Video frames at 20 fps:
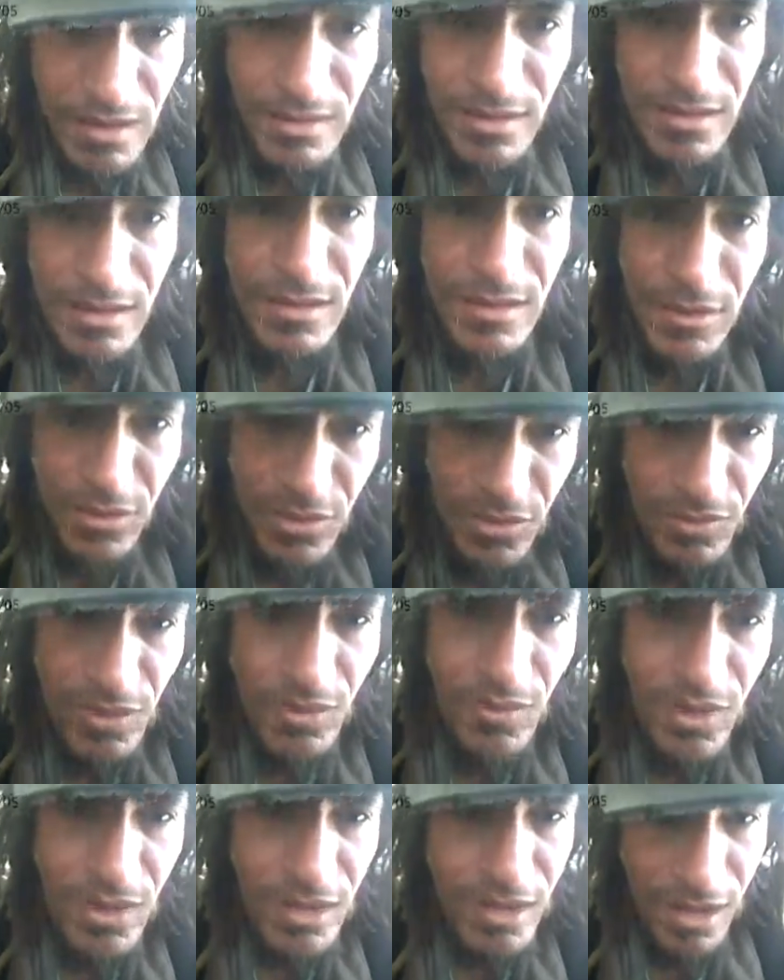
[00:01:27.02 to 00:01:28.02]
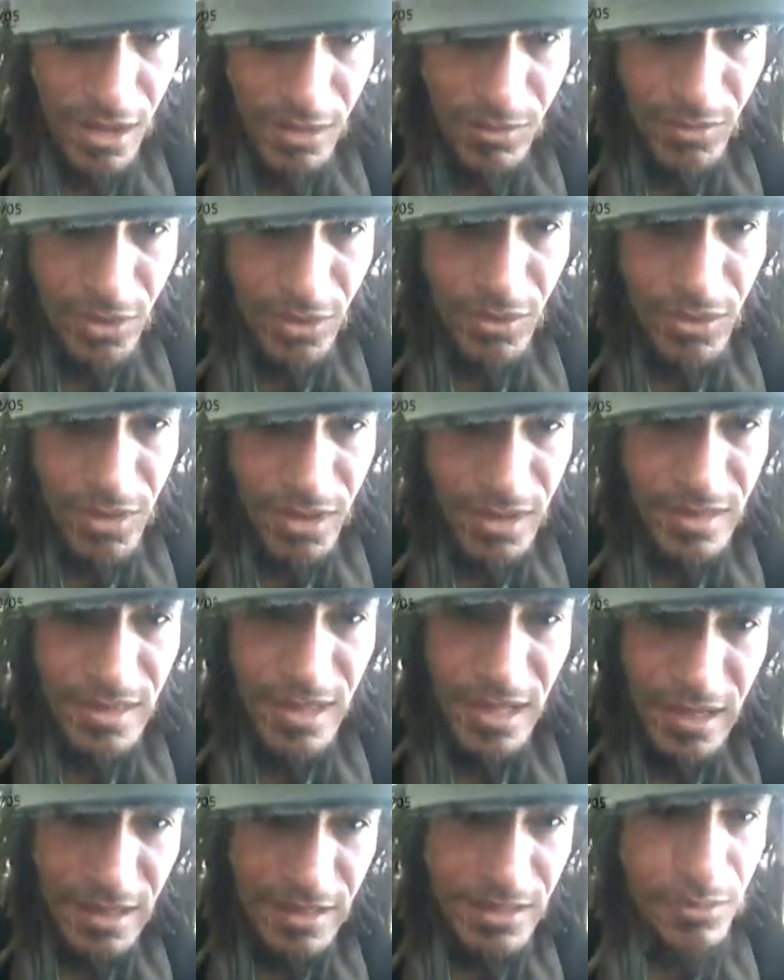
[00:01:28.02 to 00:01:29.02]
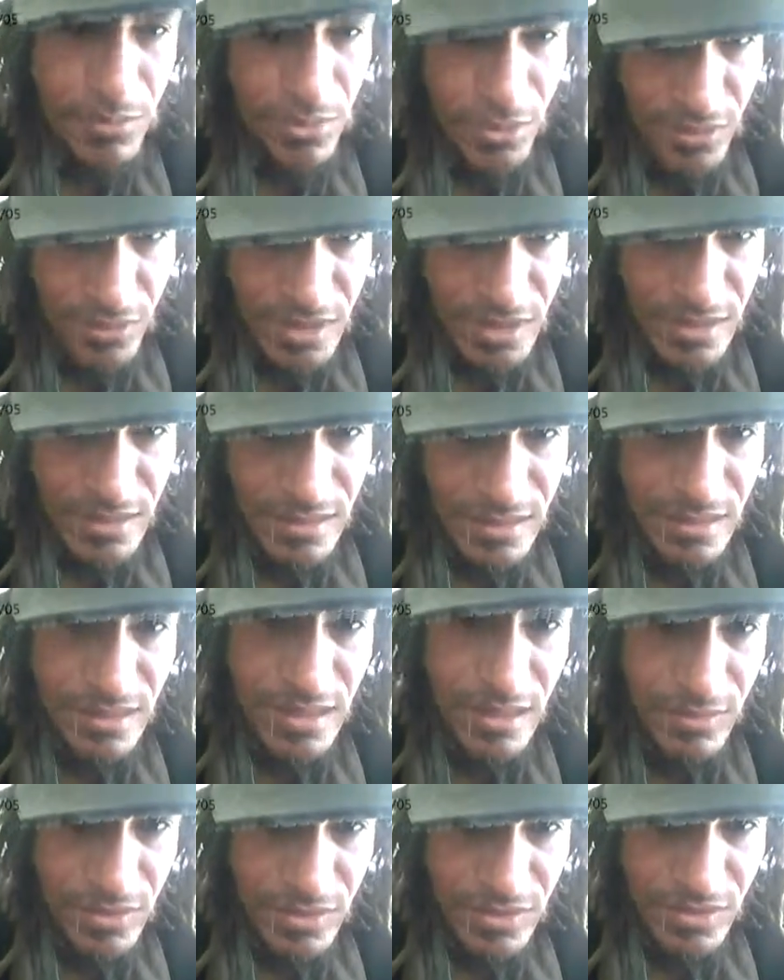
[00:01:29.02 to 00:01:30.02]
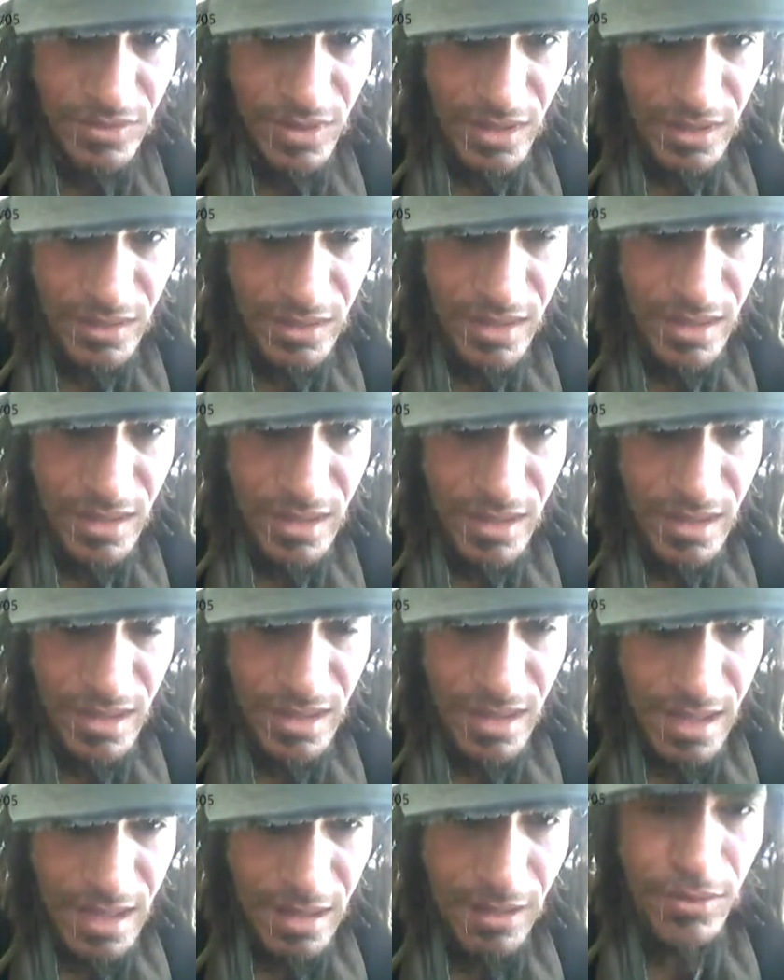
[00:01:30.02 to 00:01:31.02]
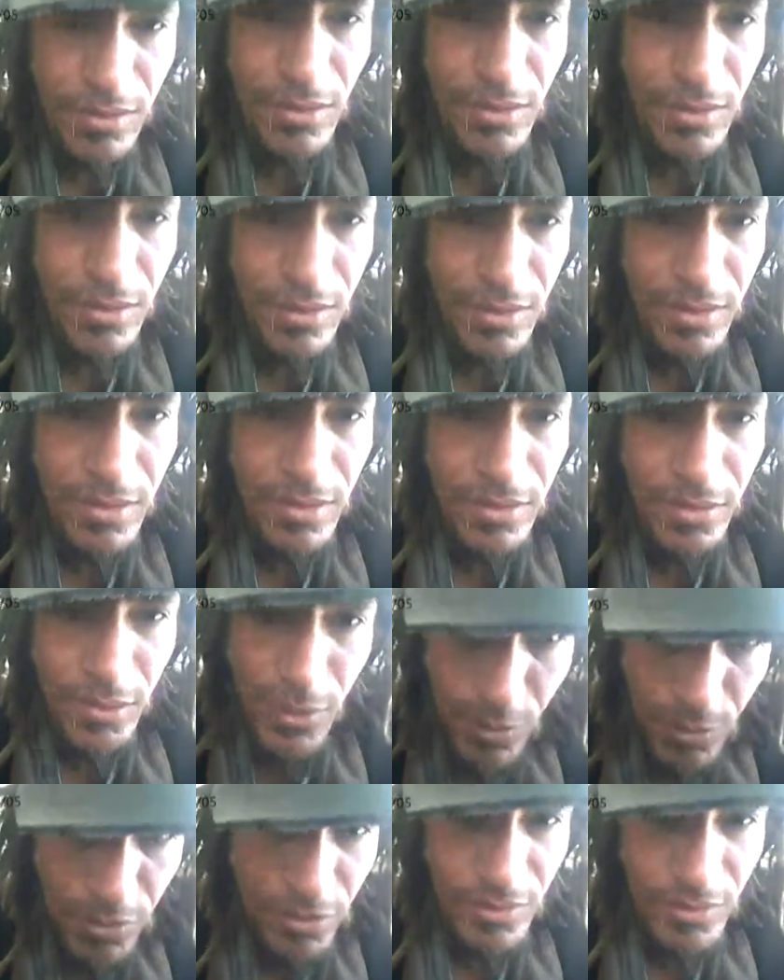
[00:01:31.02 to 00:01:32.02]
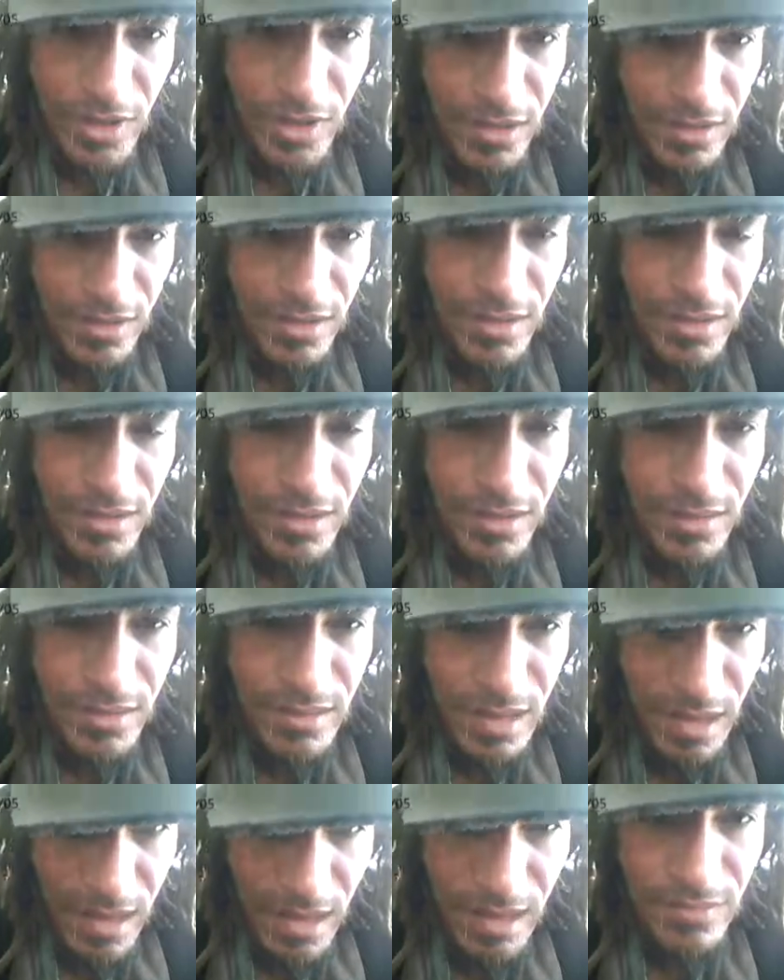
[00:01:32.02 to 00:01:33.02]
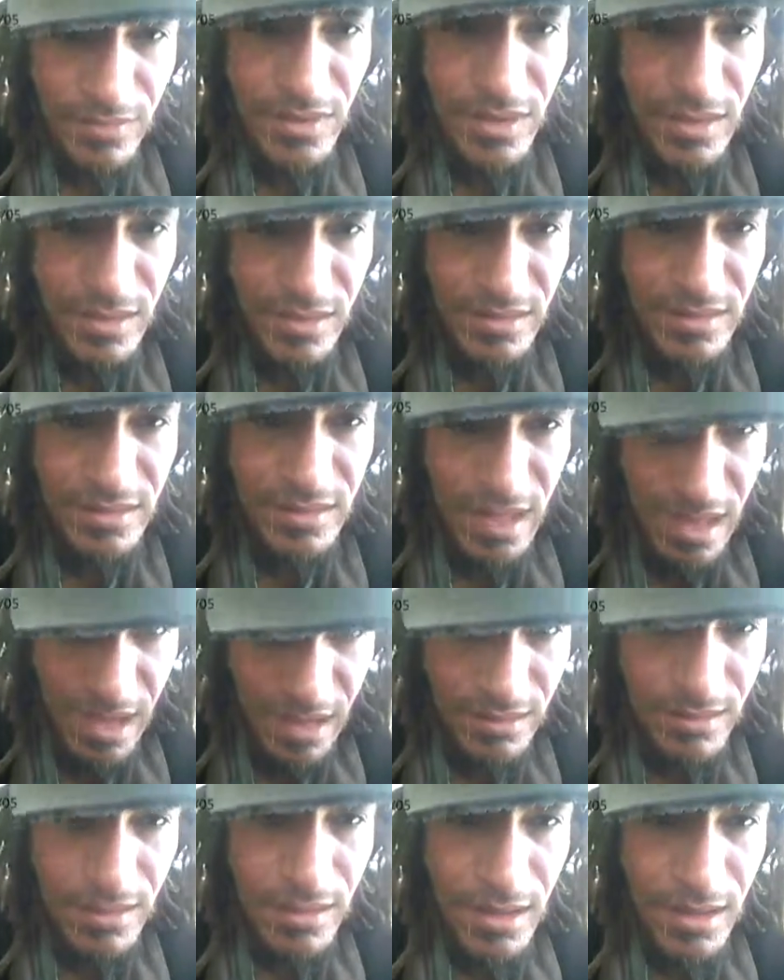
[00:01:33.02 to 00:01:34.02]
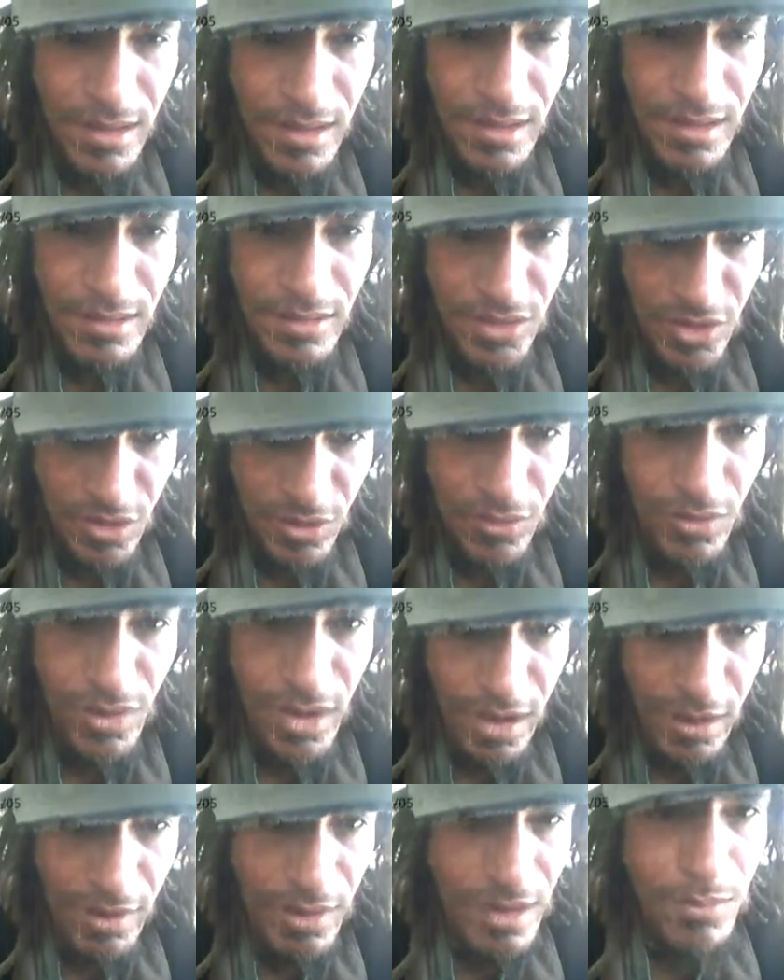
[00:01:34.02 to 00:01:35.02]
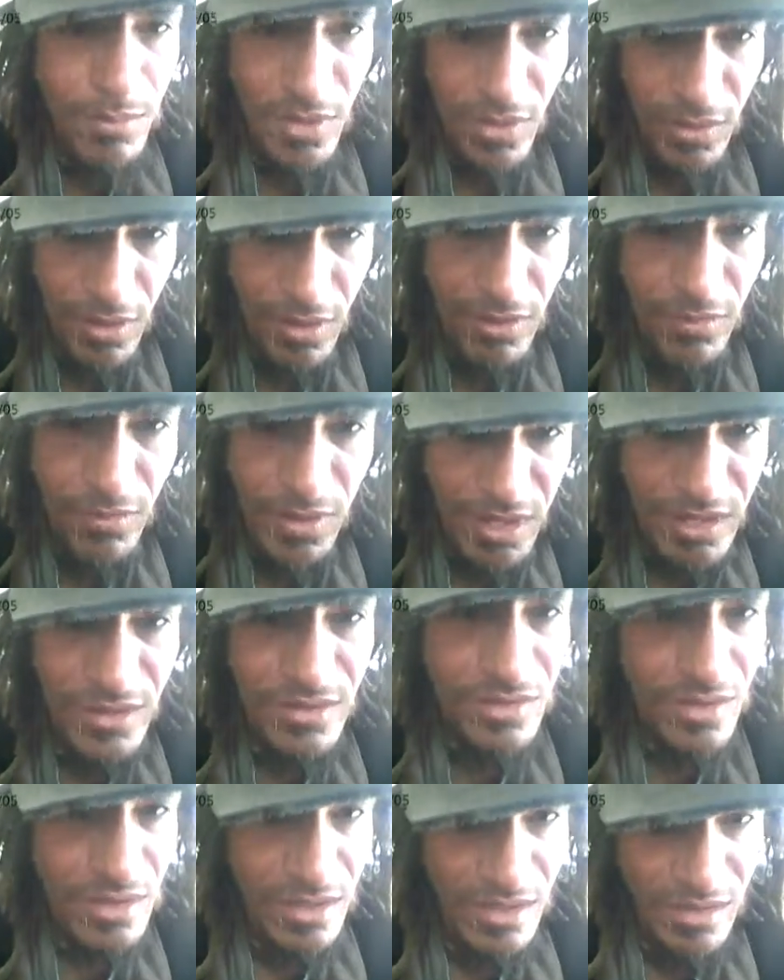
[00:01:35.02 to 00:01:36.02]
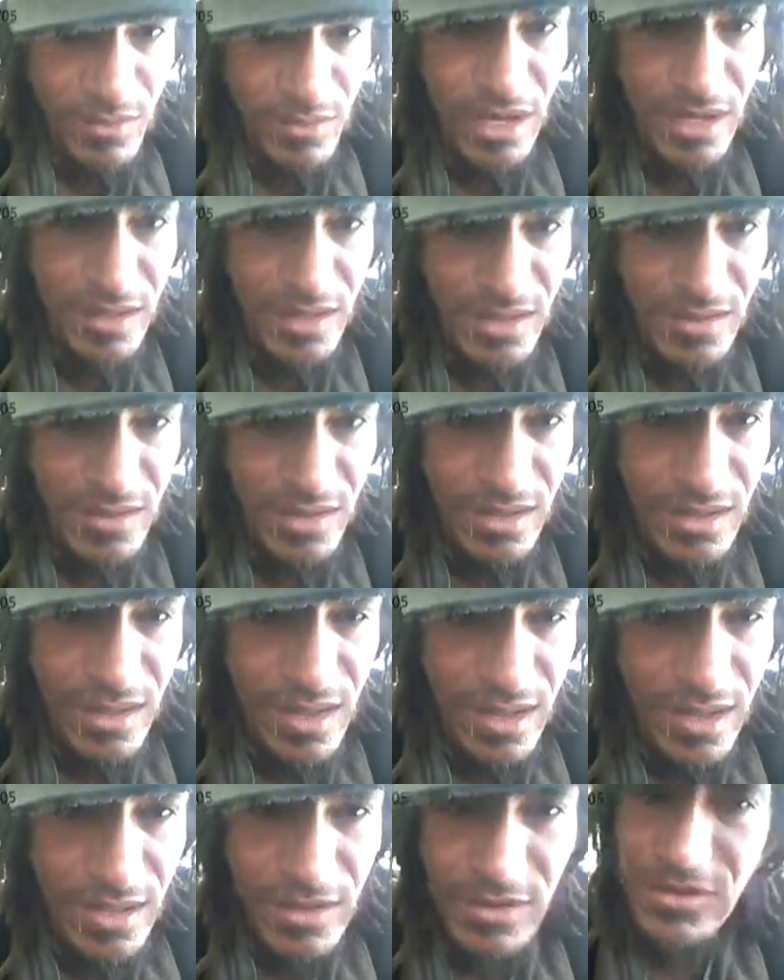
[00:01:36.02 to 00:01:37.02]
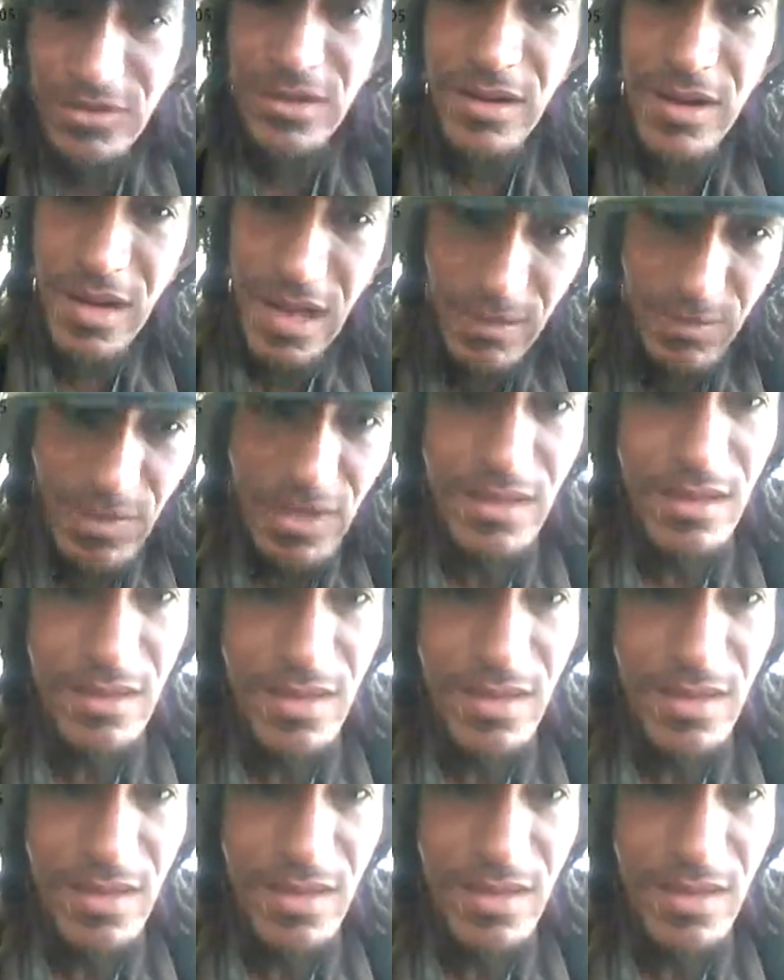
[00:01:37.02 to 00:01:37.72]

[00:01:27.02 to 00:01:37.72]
And then the two in one combo, they get to protest and demonstrate how you, Perlita, Dave, Stan, Joe, Harry, Bernard, Pickens Street, Jamaica Street, should not be